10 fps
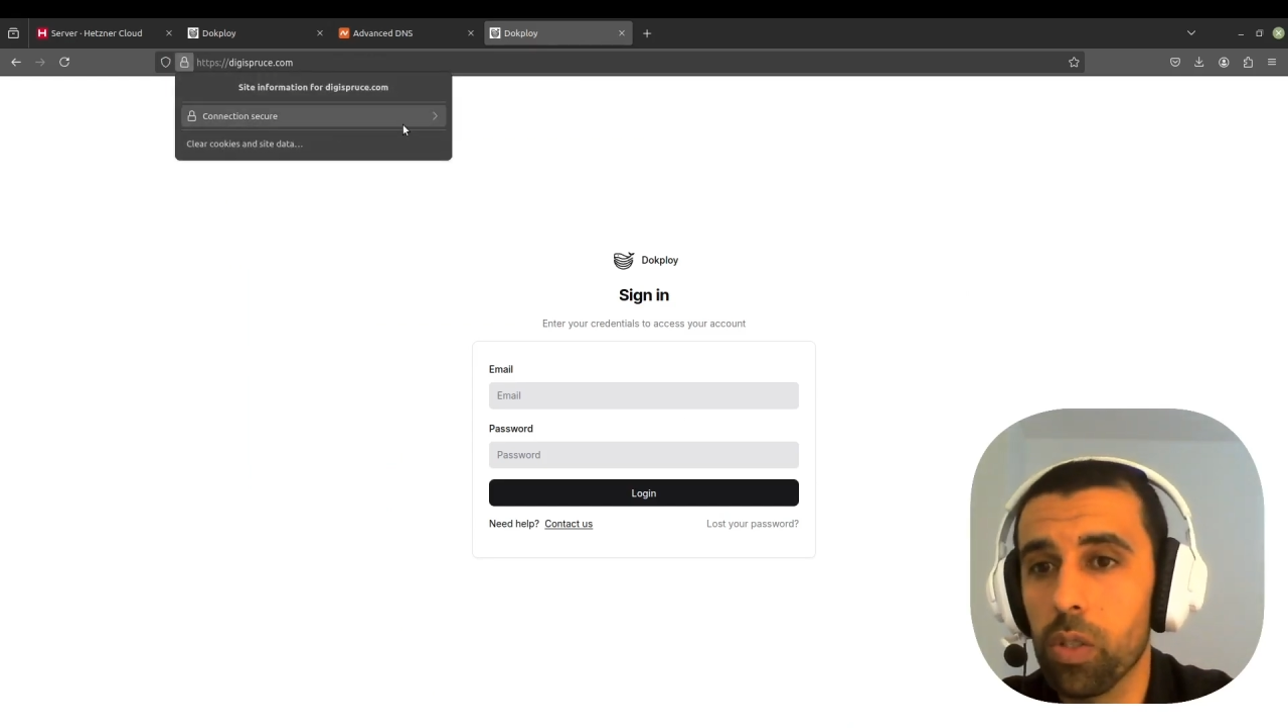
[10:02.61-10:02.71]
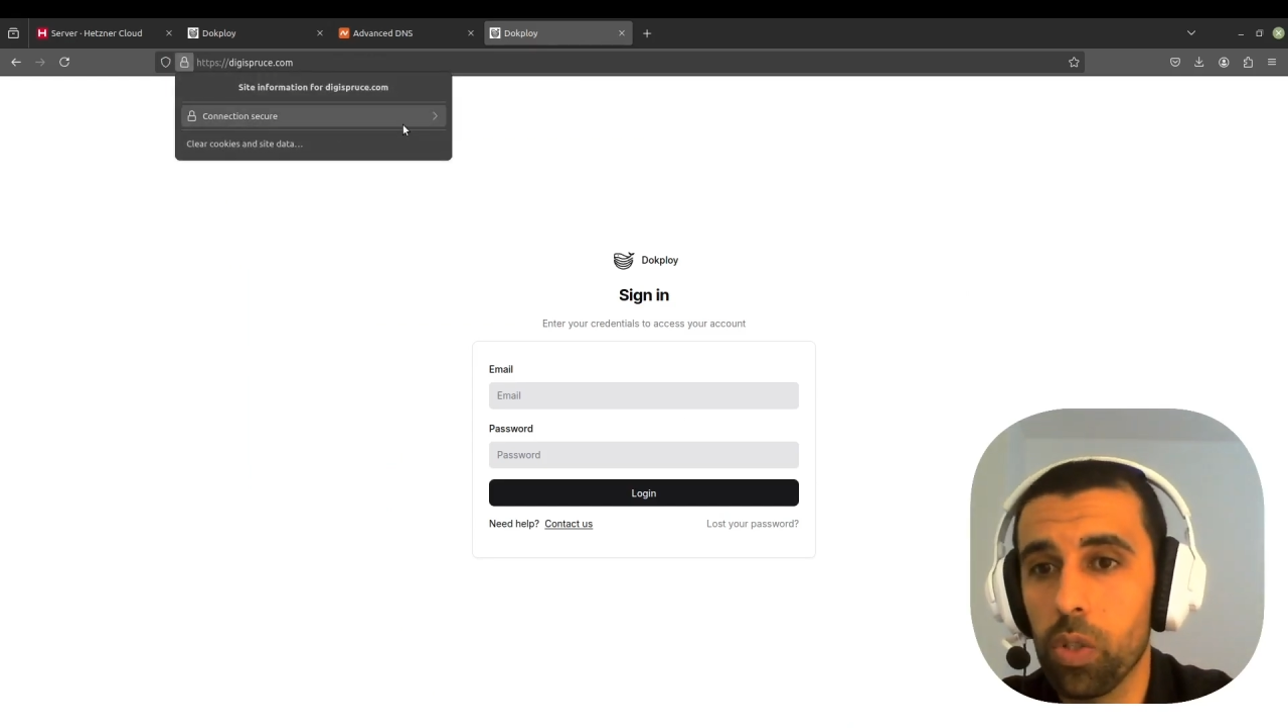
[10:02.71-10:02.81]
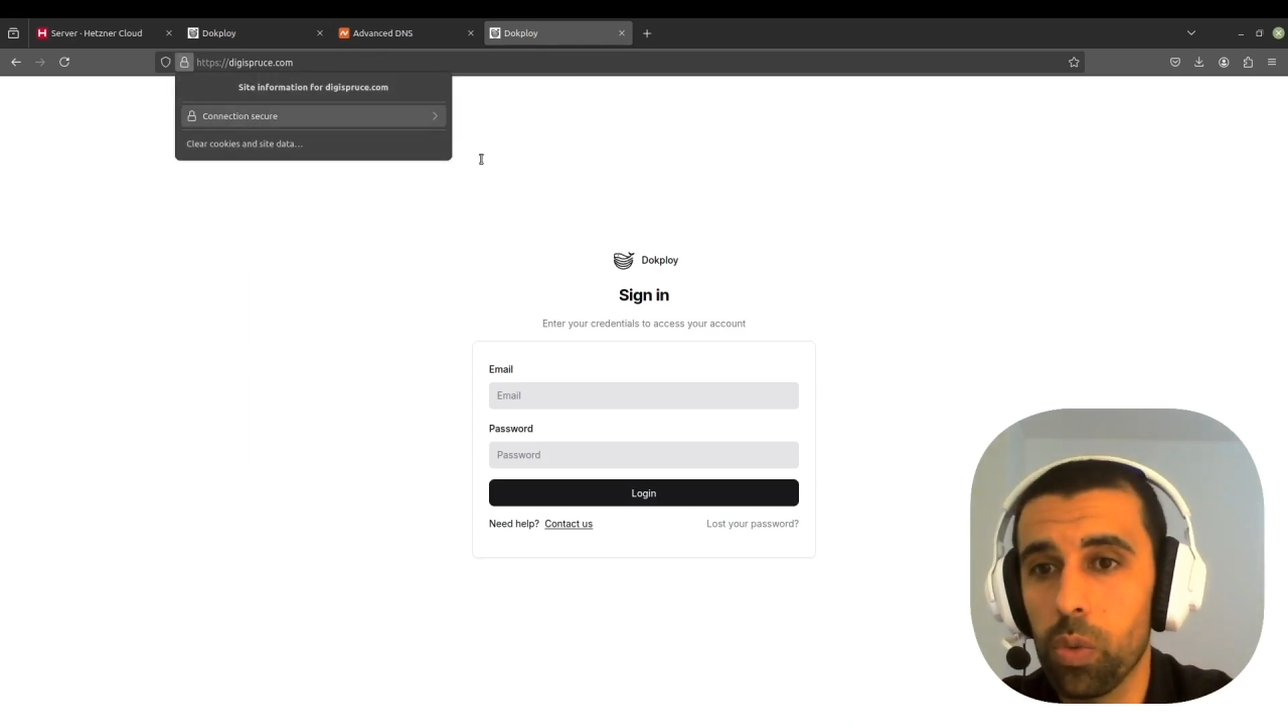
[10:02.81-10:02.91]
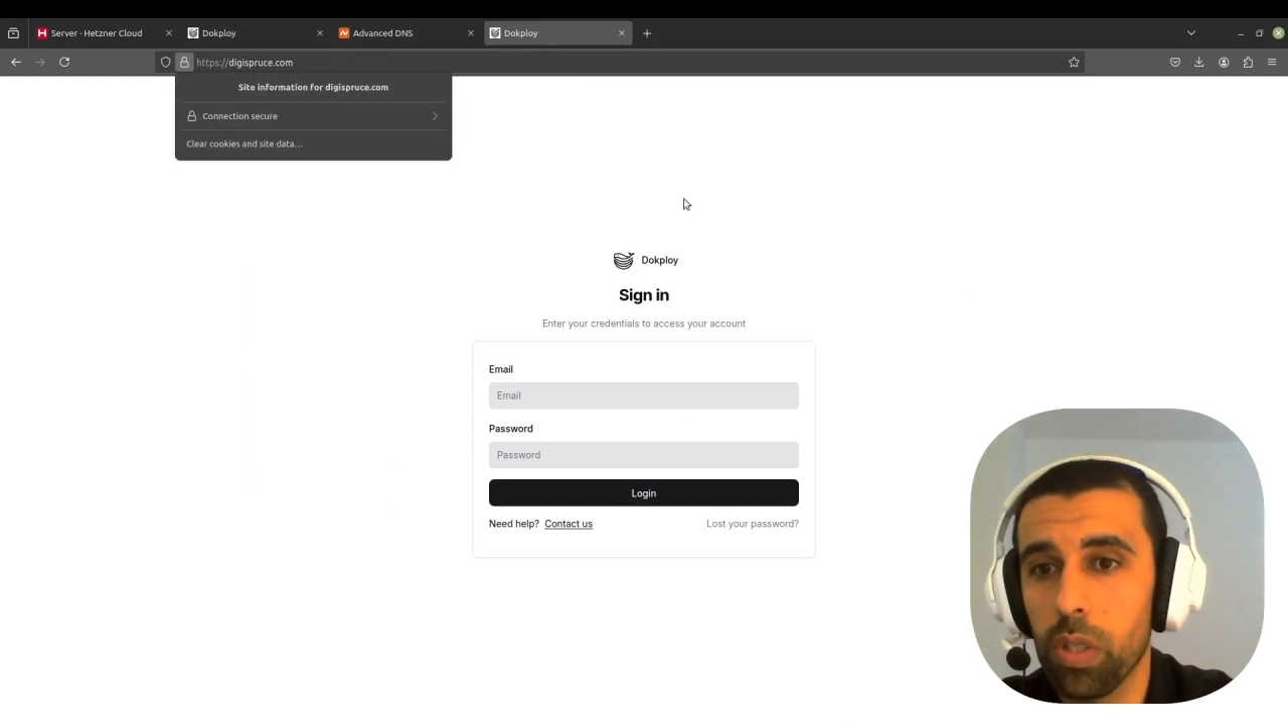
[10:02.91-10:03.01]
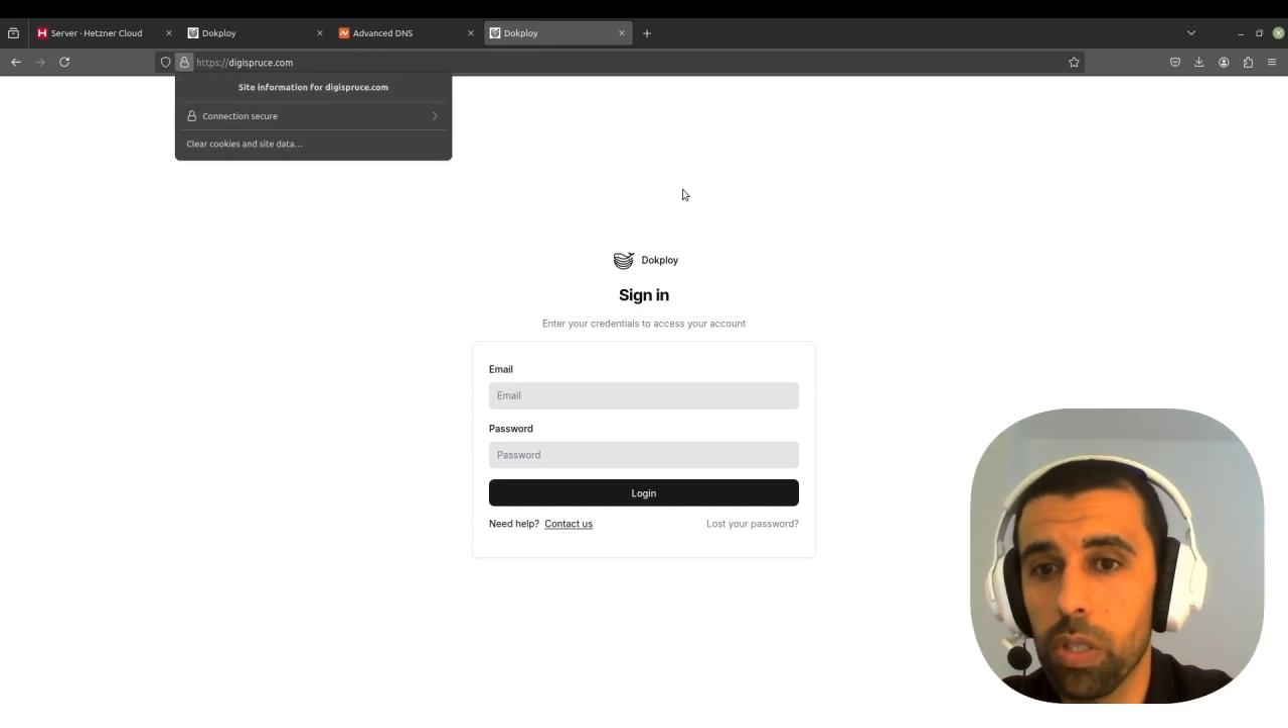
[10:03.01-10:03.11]

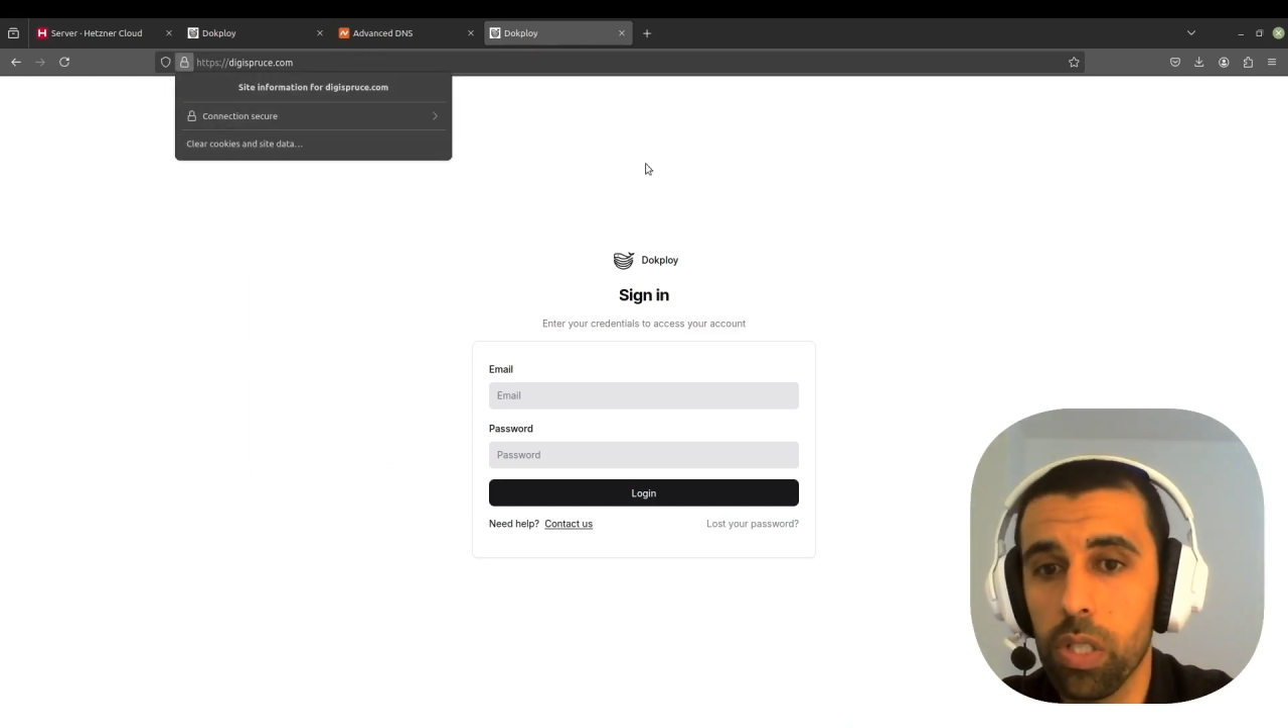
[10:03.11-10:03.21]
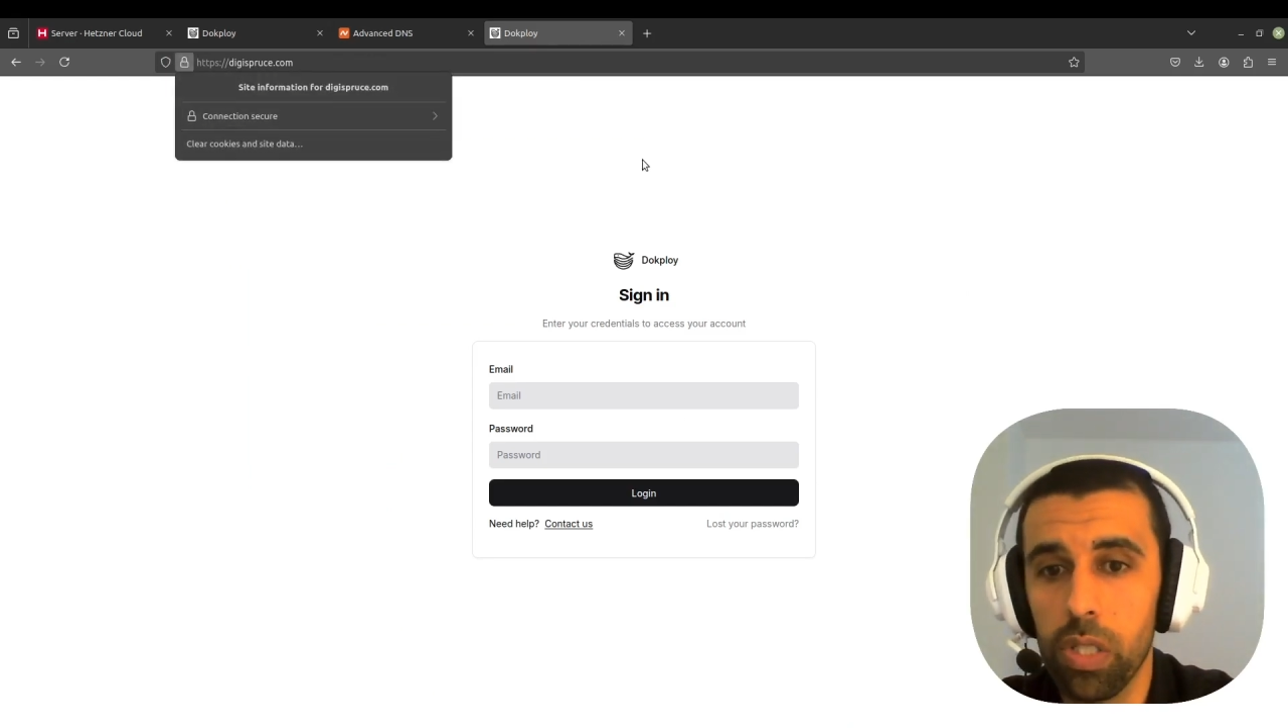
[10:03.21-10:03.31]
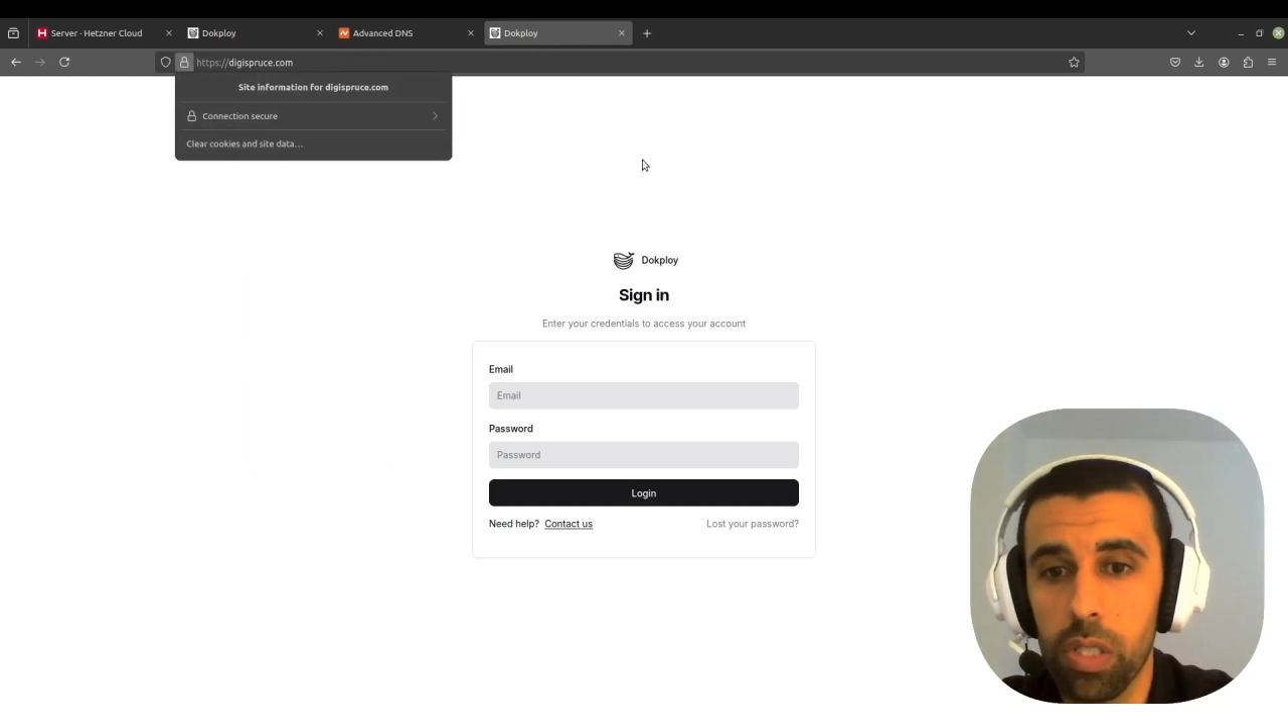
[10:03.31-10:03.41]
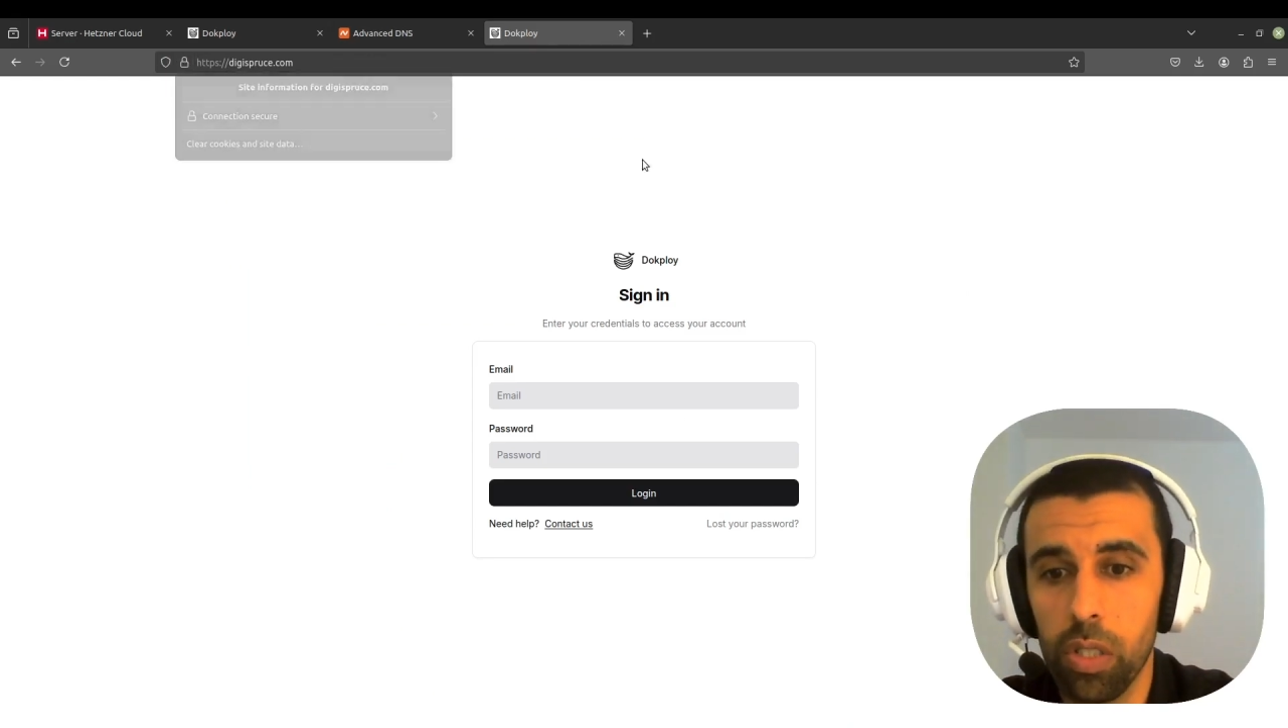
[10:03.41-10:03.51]
so the connection is